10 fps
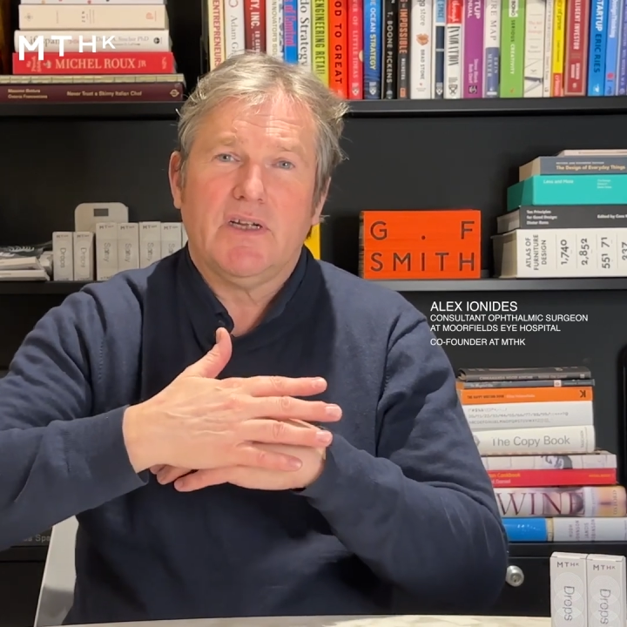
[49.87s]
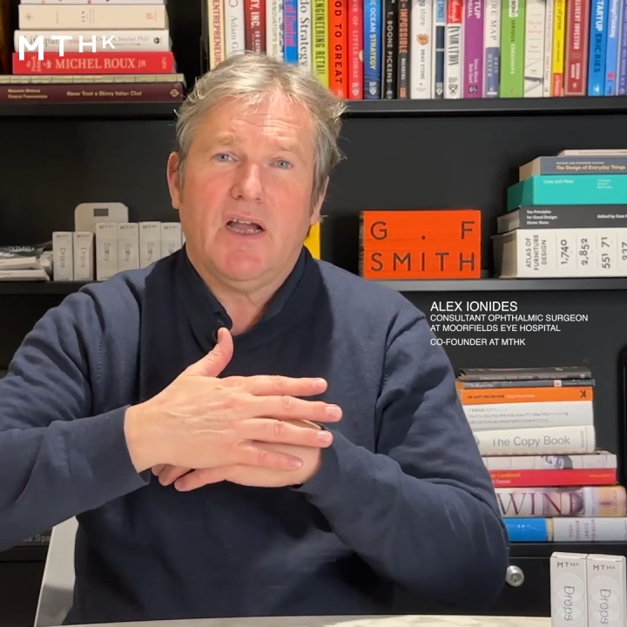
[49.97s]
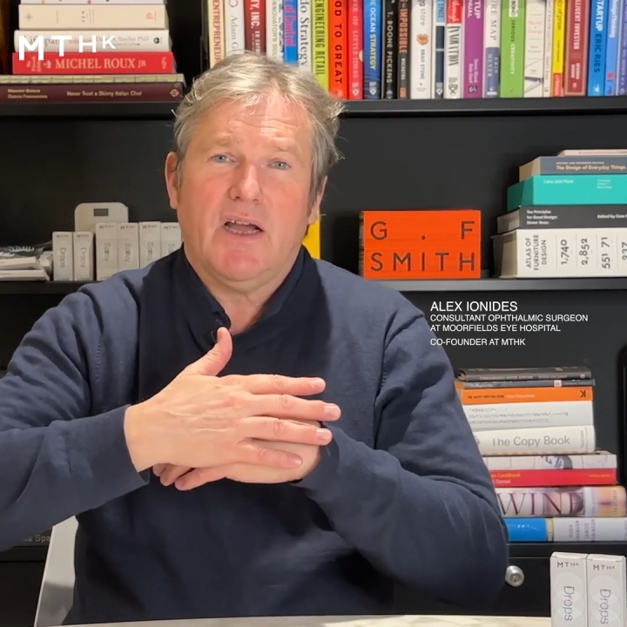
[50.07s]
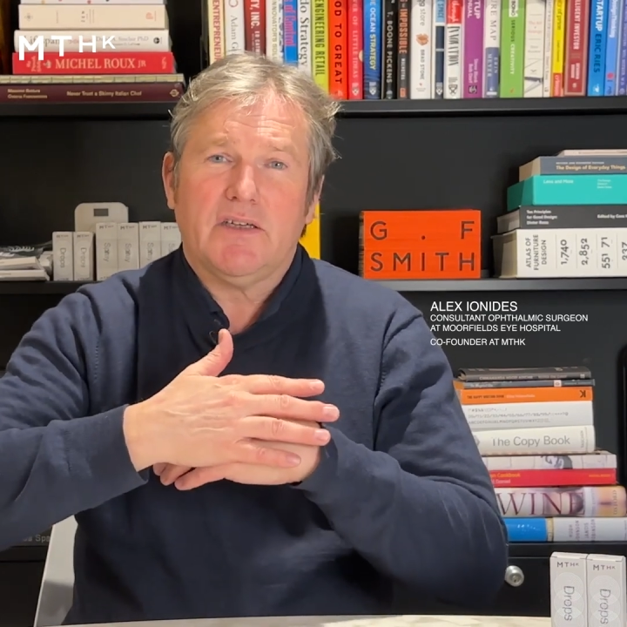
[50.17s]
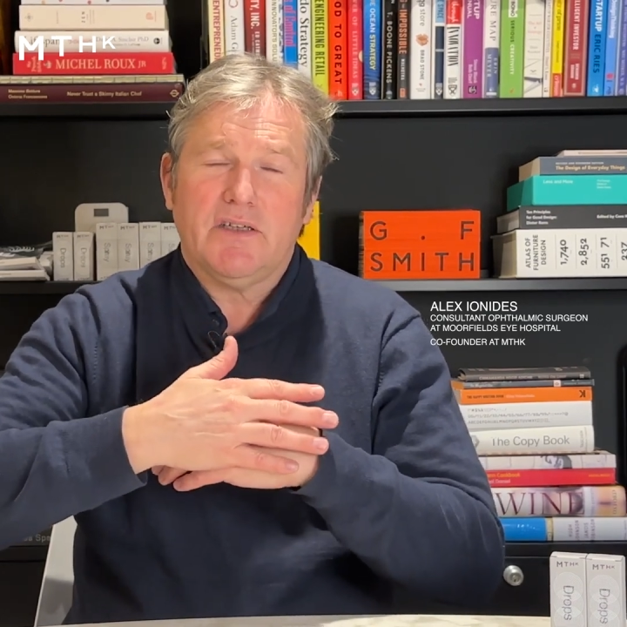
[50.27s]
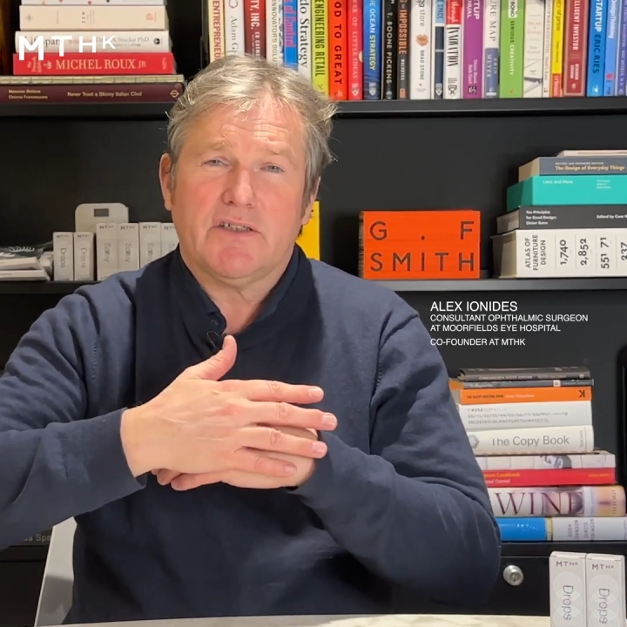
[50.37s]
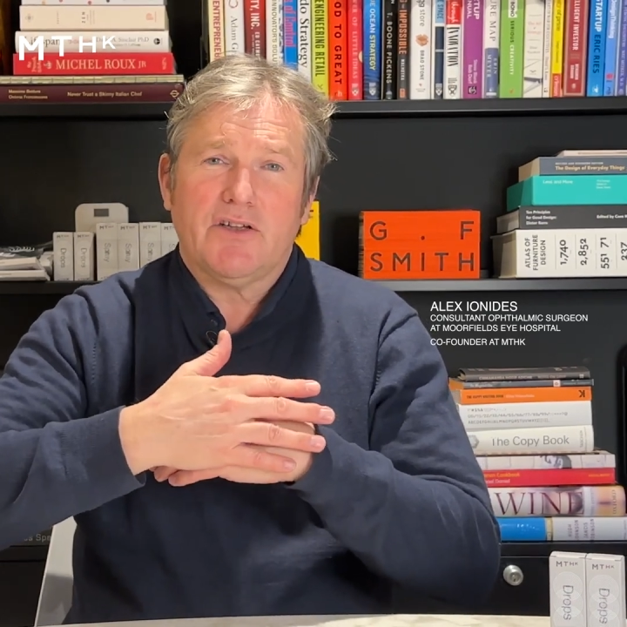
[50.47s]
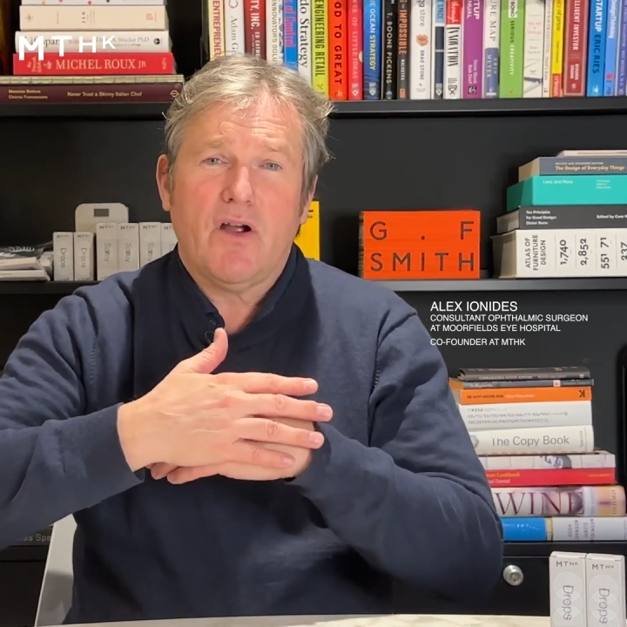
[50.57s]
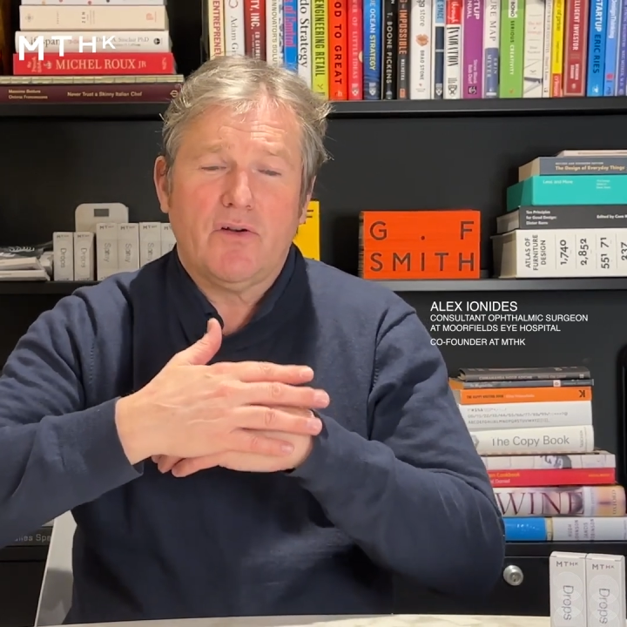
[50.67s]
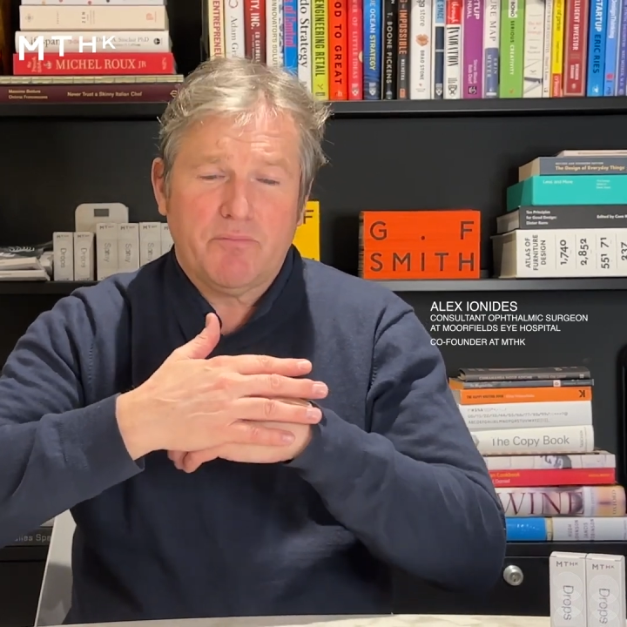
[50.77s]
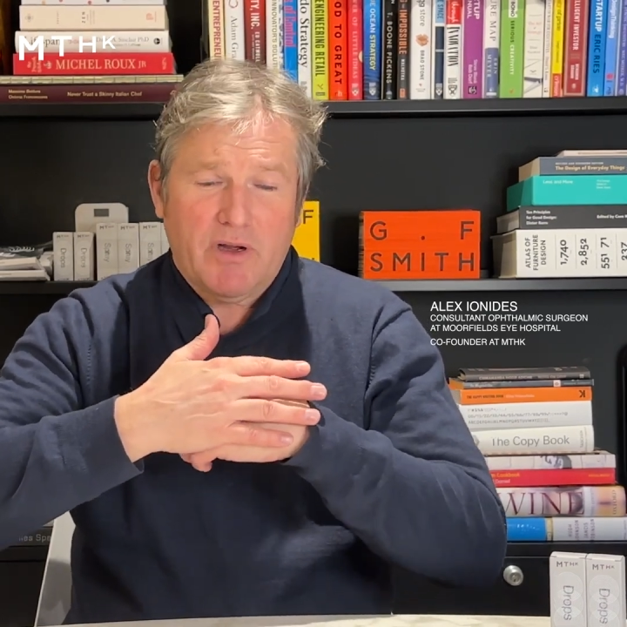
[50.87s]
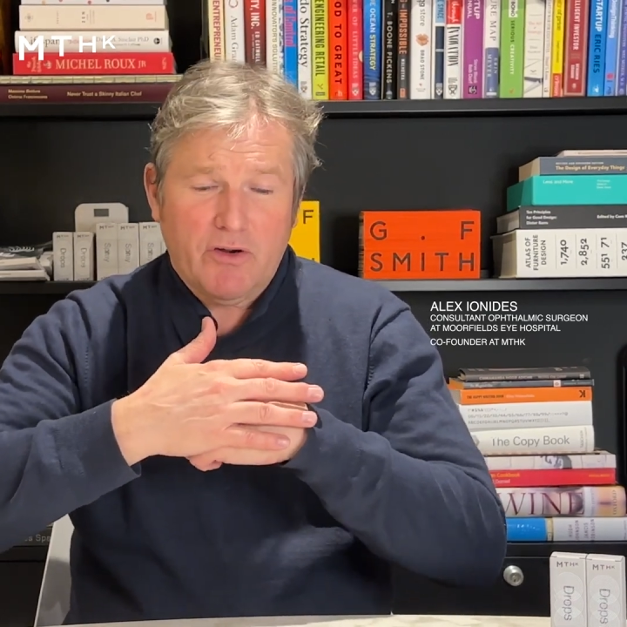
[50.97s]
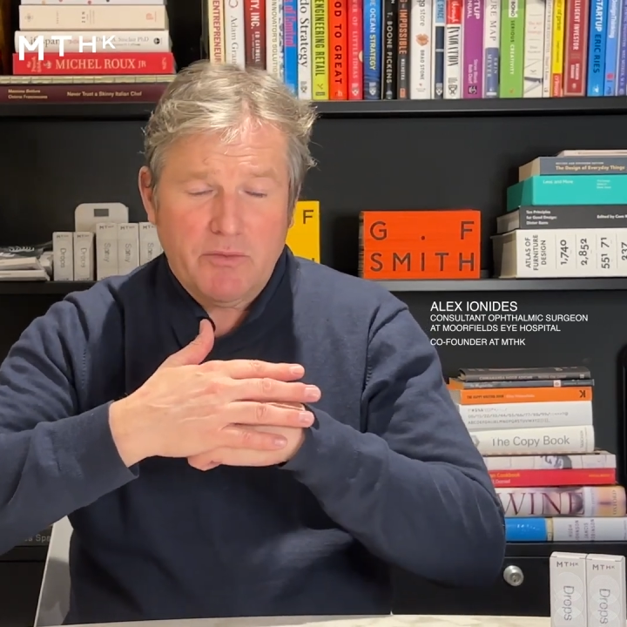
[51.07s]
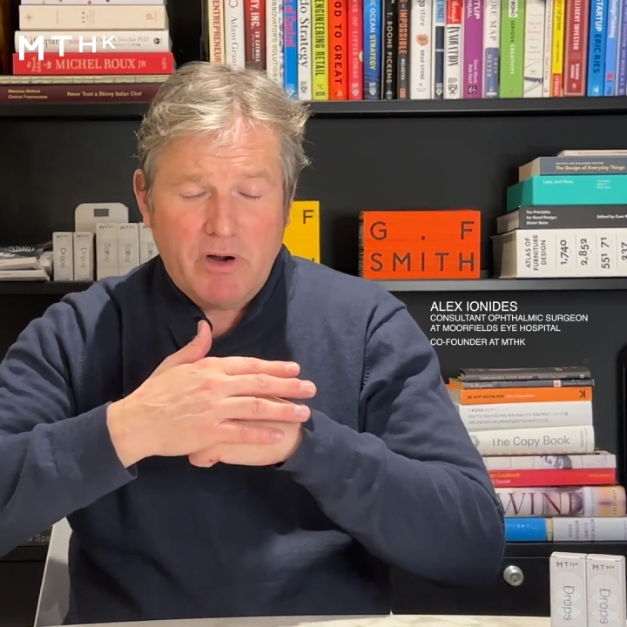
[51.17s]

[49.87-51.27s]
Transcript: And it's only by